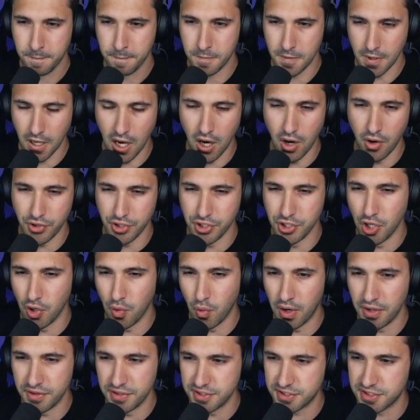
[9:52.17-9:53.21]
No, you know
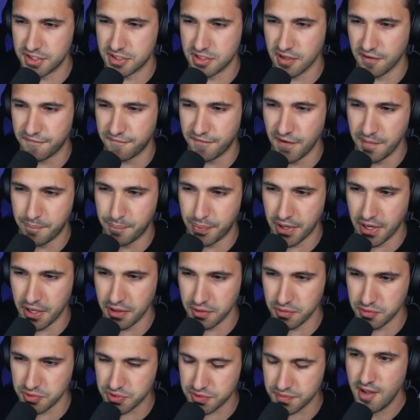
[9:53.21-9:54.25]
what? This is a tough fight, but I
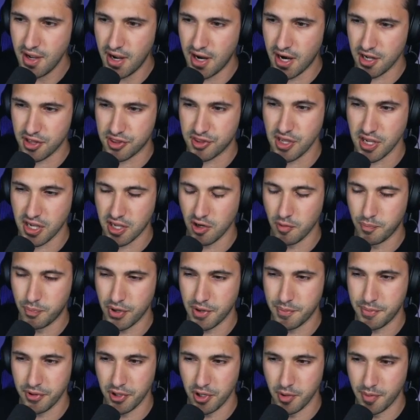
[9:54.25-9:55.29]
lose. I think it'll put
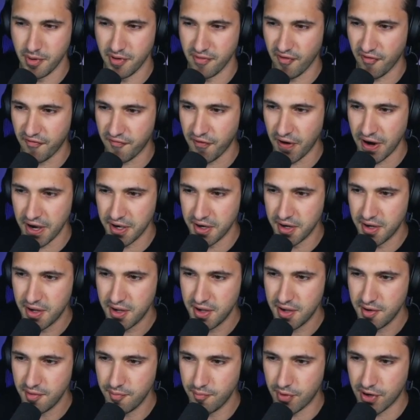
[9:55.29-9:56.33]
up a little bit of a fight,
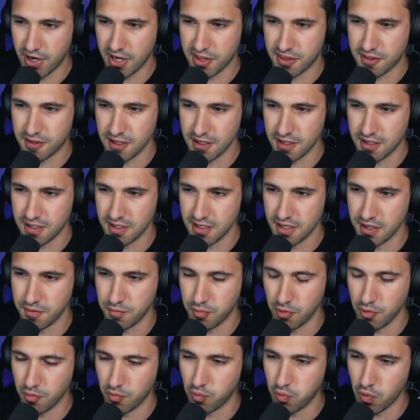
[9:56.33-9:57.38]
but I think it
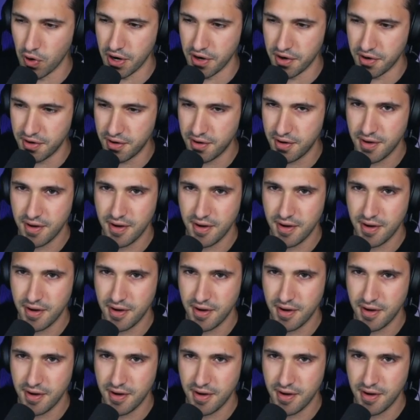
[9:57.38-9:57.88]
will win